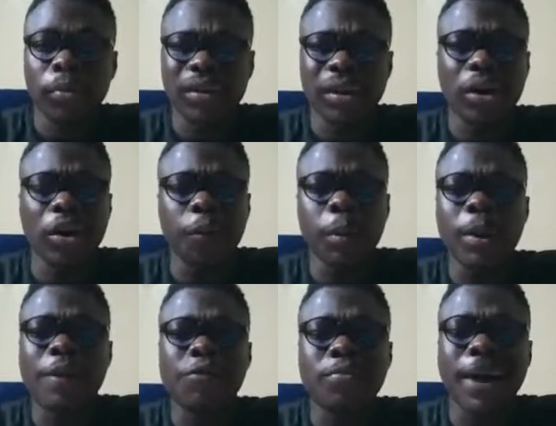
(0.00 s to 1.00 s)
because I know a lot of people
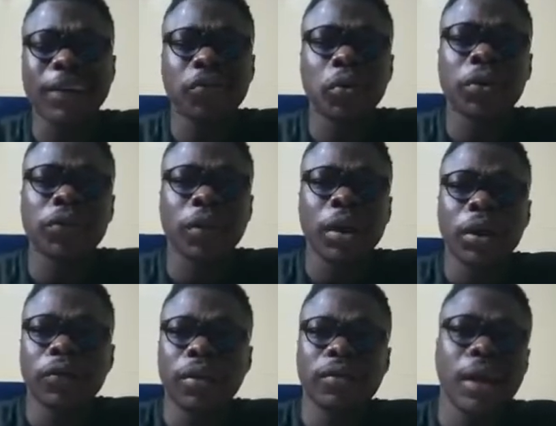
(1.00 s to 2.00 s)
were viewing my stories.
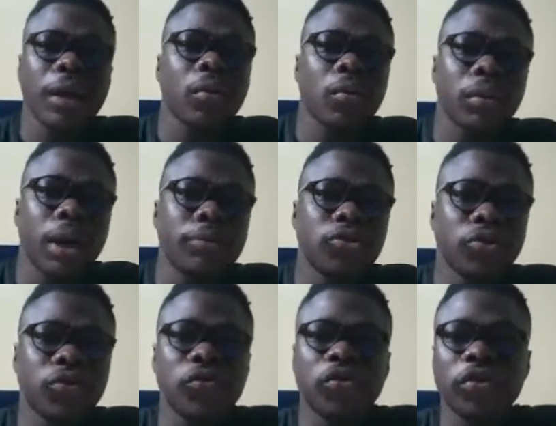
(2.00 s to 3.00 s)
So I was like, oh, let me
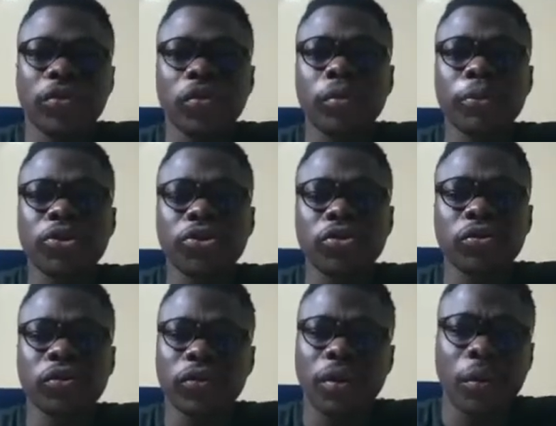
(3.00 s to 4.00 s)
just use this as an opportunity
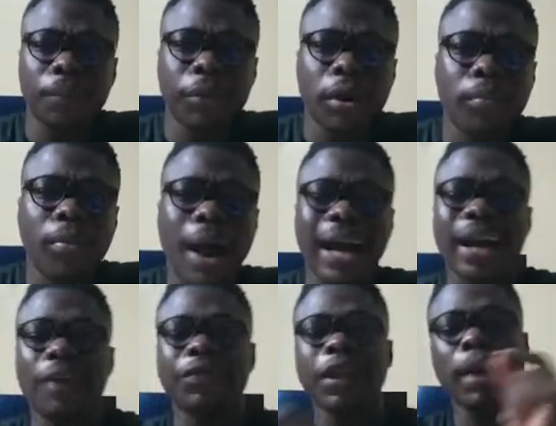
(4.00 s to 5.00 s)
to sell. But I
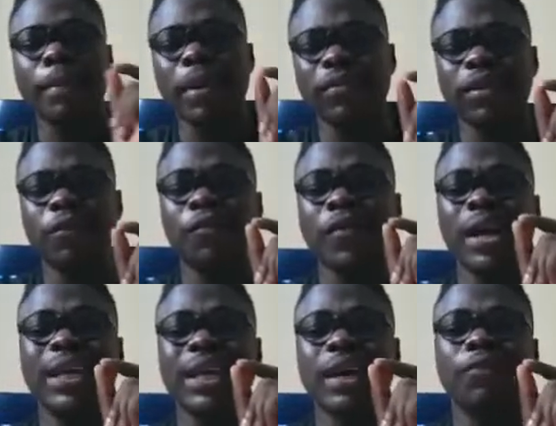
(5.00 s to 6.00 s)
crafted my message
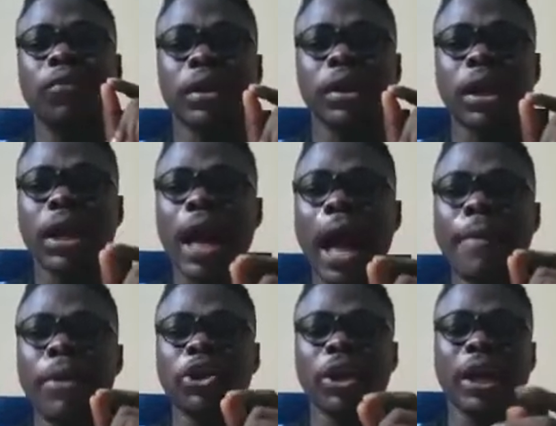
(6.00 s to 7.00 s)
very carefully. I
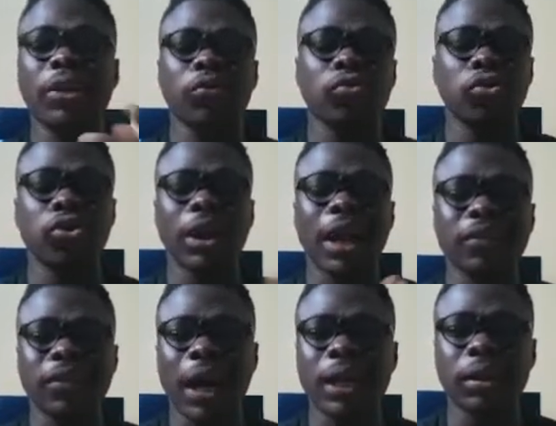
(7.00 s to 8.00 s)
made sure that there was no dollar
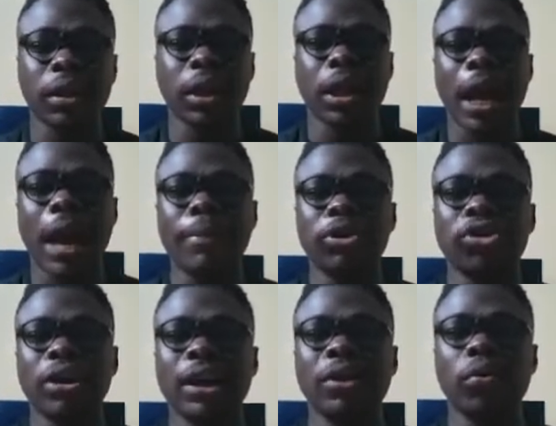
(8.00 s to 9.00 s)
sign. I made
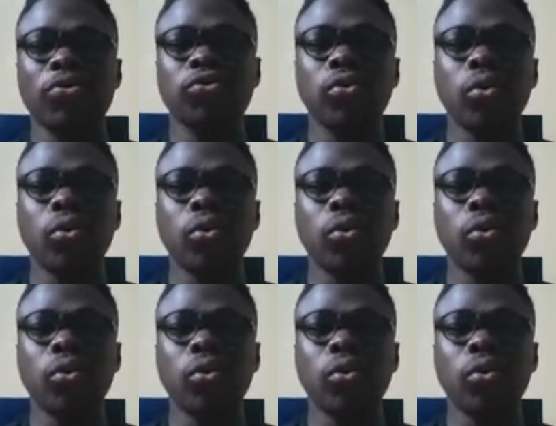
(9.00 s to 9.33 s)
sure that there was